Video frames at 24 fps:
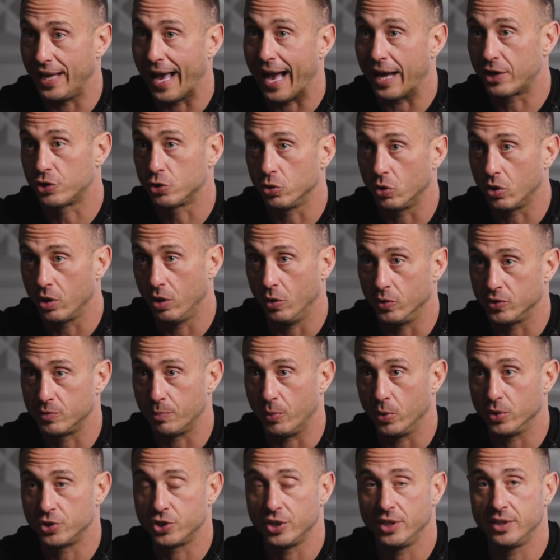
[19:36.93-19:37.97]
the actual close
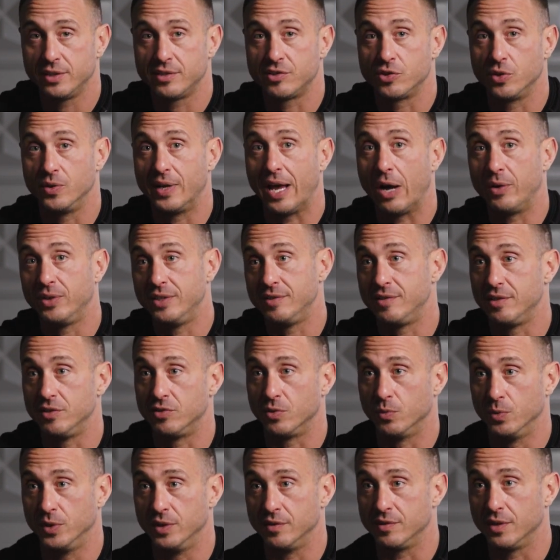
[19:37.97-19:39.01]
portion. So now he
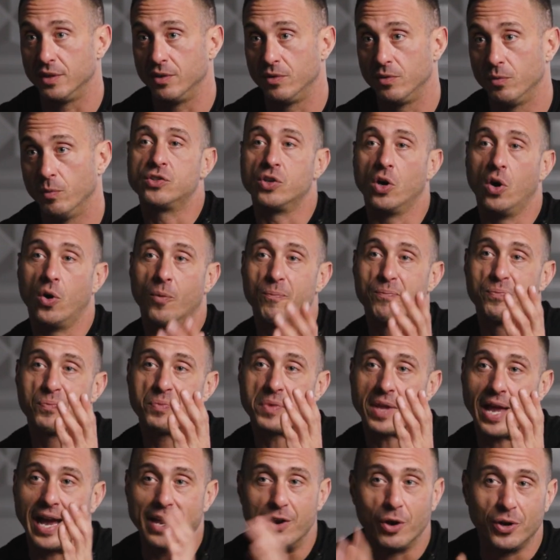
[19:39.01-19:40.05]
sees a reason. So
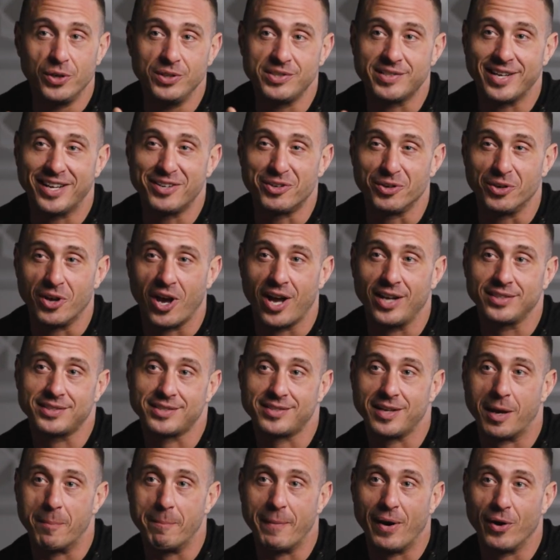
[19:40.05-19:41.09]
I know you said you're
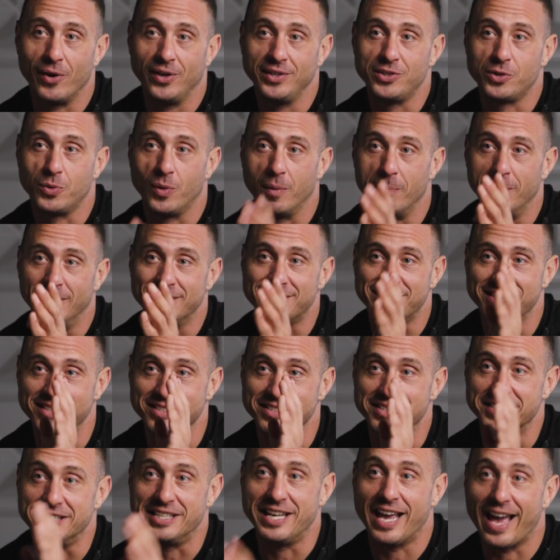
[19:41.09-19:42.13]
not married to a
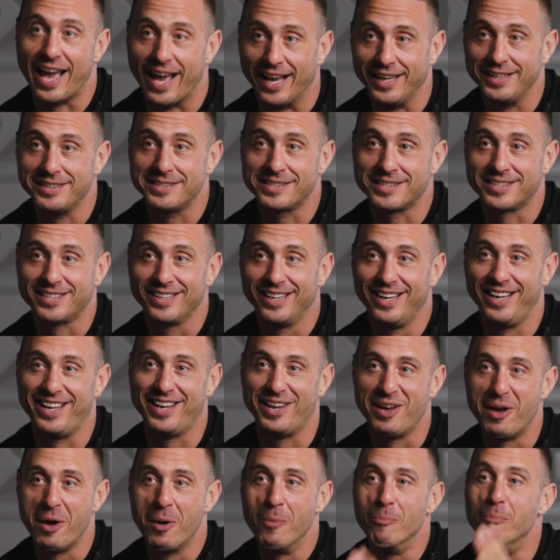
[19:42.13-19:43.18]
Mrs. yet,
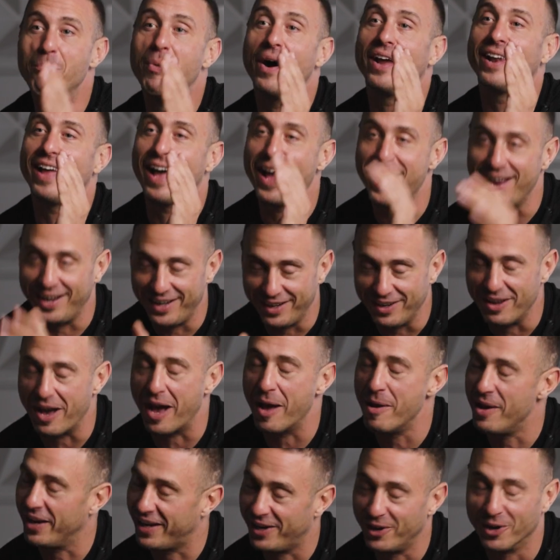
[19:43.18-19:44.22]
but
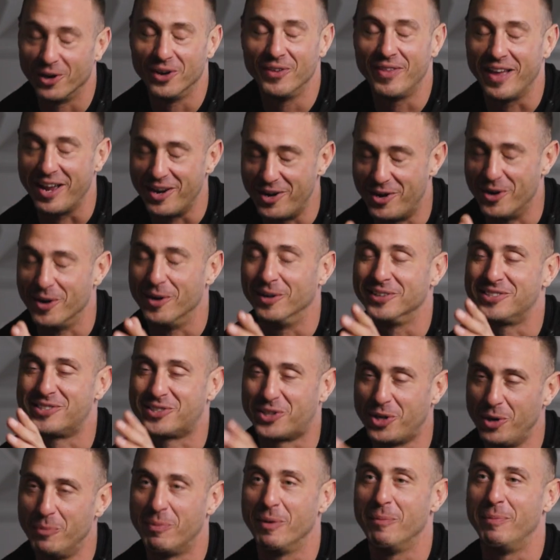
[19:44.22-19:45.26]
I hear that you're a
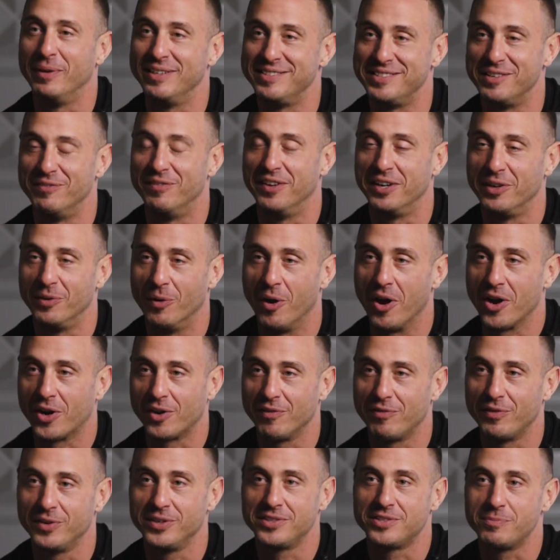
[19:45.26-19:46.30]
super busy
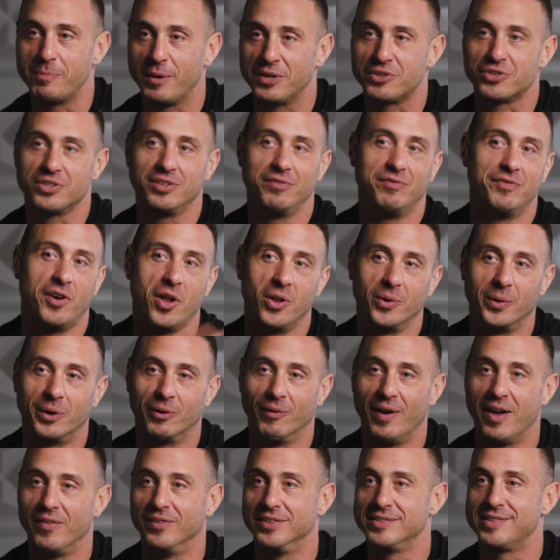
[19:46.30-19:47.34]
videographer, especially following
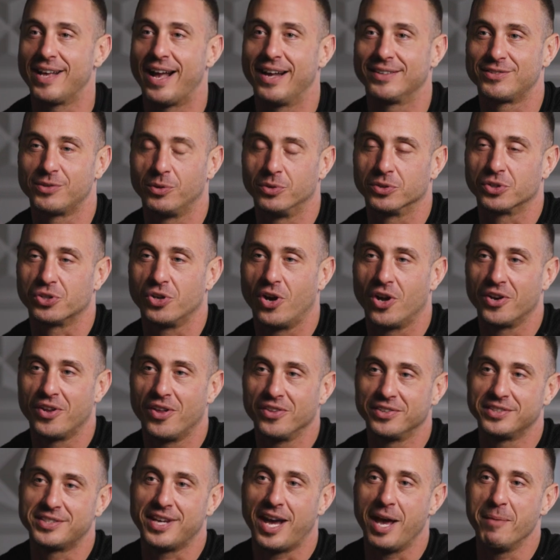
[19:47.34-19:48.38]
around this asshole Sean
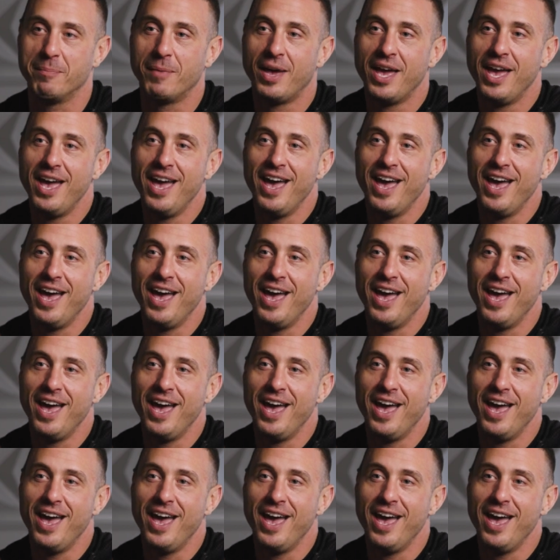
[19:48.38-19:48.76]
all the time.